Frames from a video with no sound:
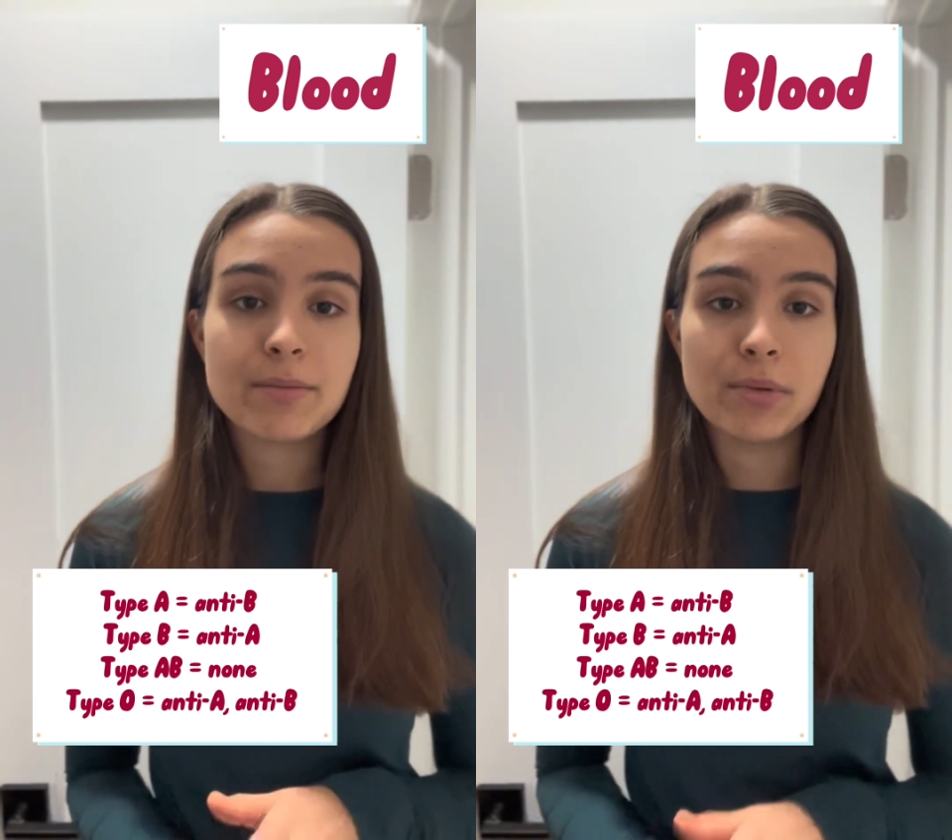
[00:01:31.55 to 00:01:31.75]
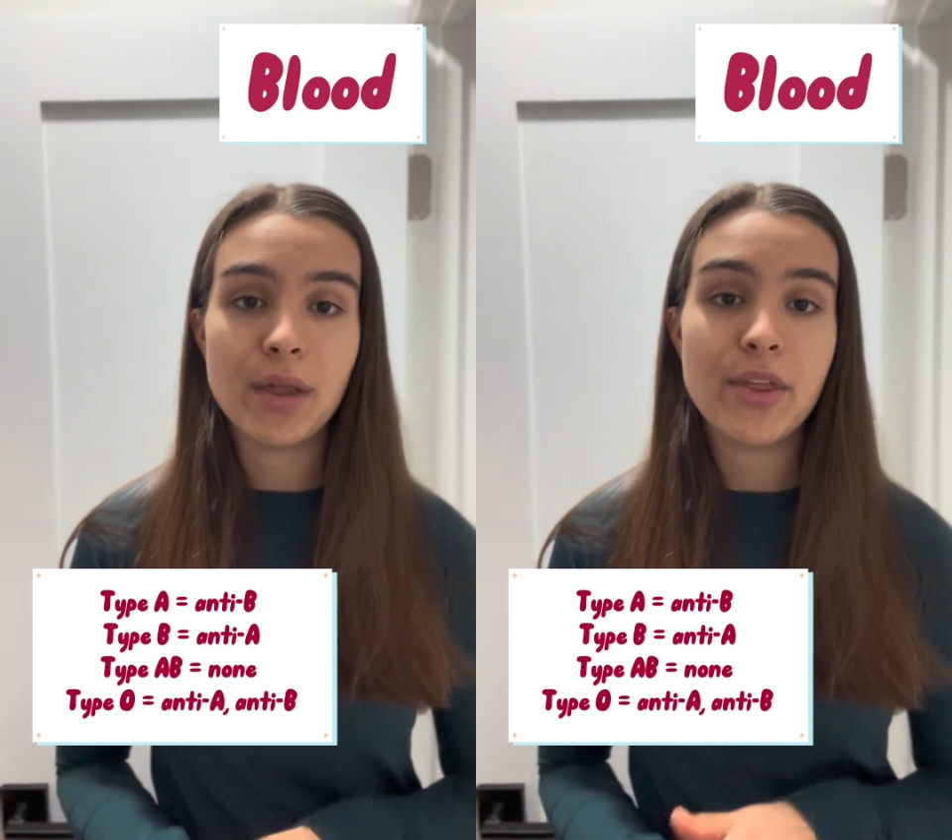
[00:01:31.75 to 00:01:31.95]

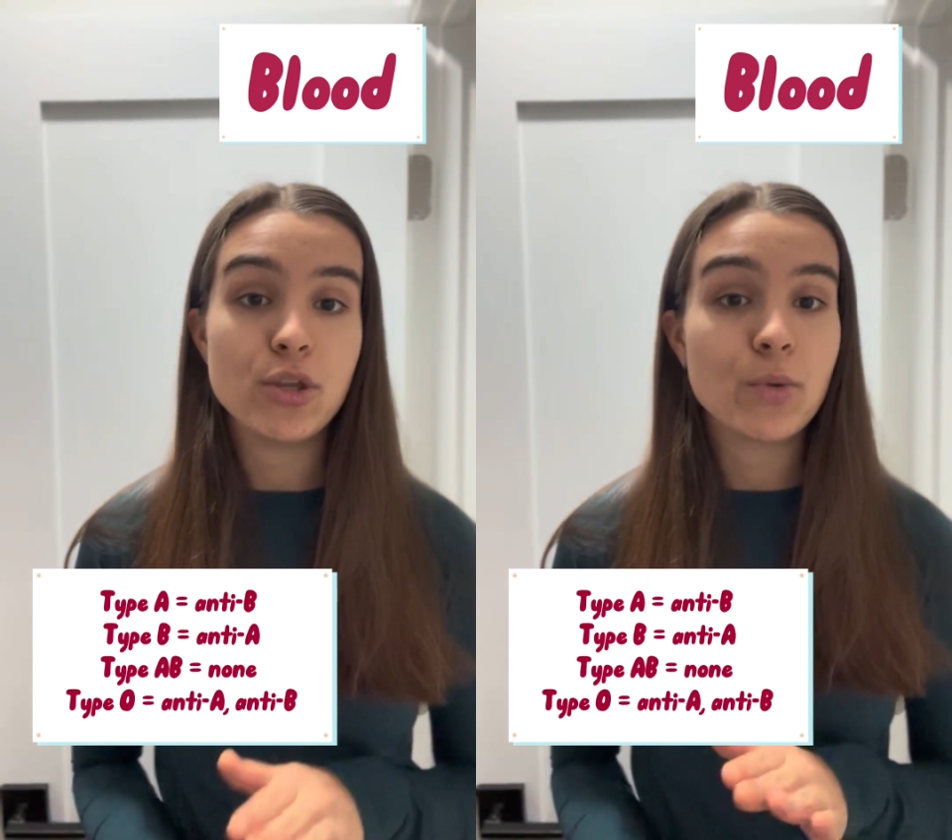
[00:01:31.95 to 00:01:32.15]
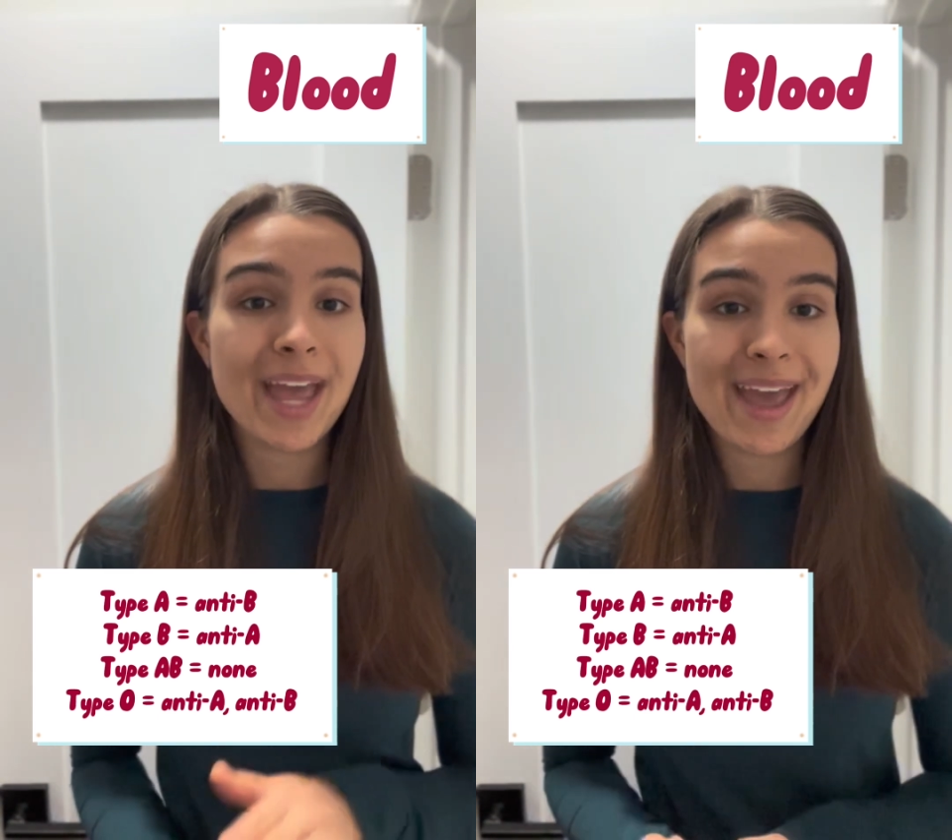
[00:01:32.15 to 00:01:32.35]
blood that you
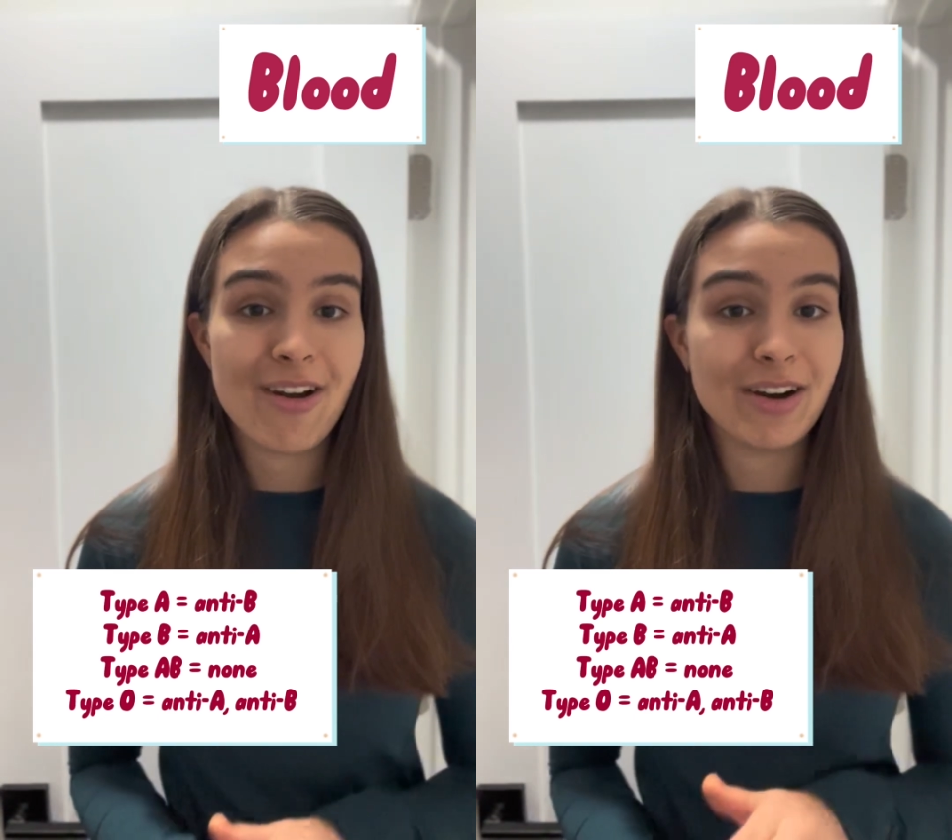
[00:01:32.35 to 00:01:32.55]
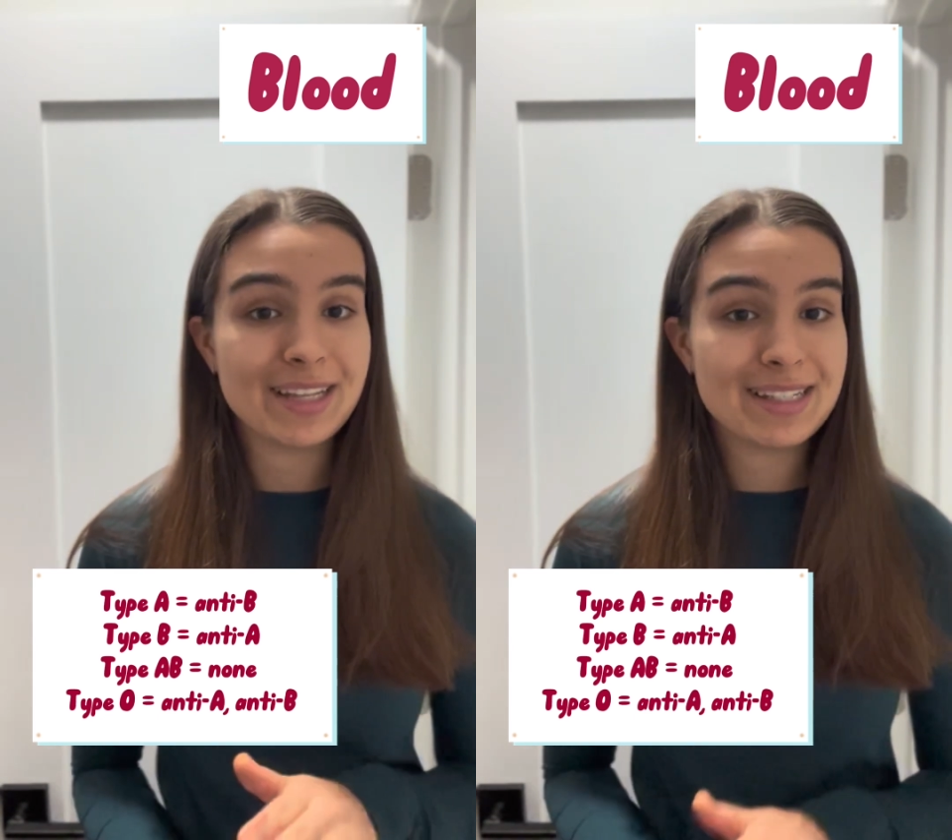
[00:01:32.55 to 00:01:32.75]

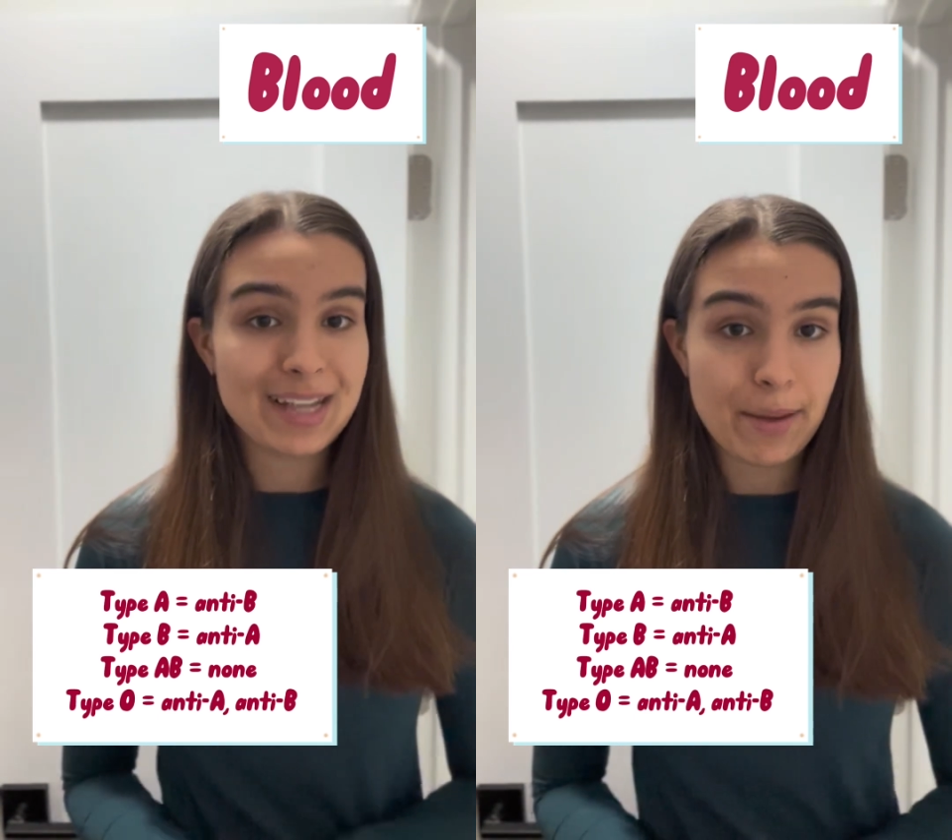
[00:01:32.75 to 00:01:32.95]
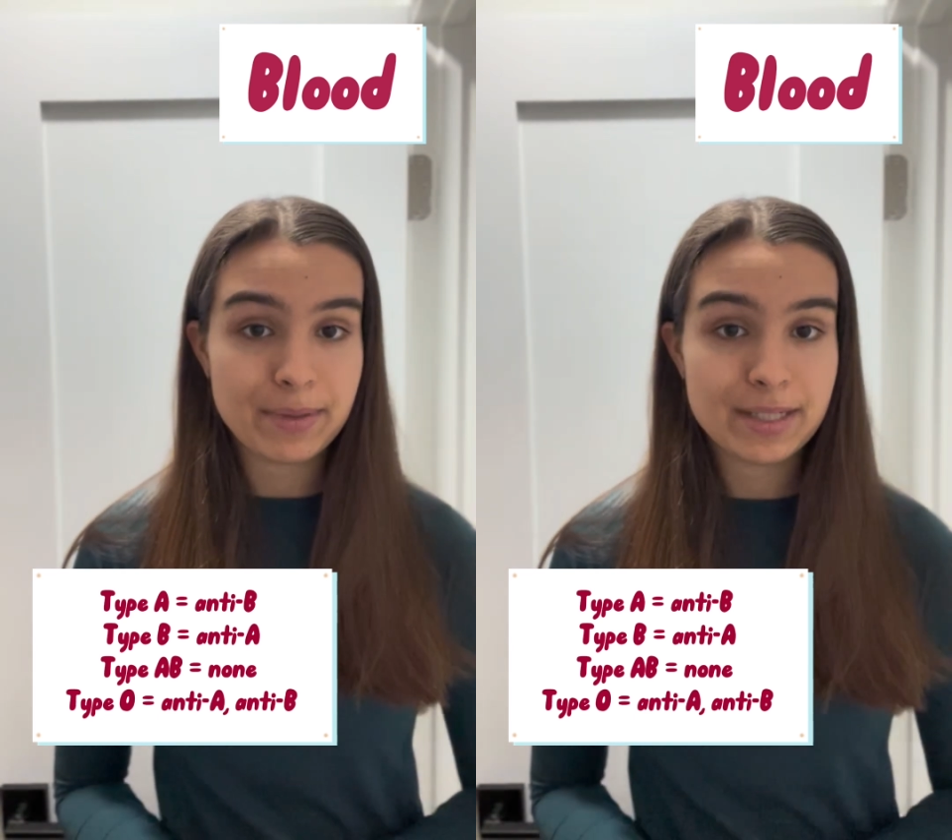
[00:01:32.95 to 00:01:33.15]
cannot
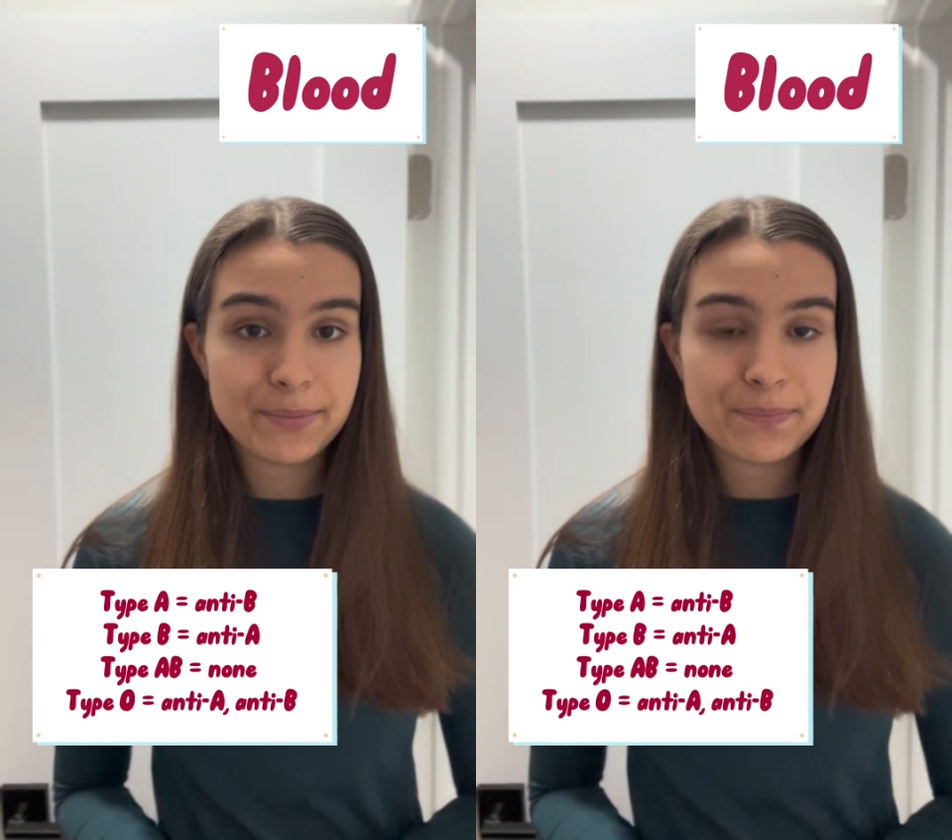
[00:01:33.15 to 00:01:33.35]
accept.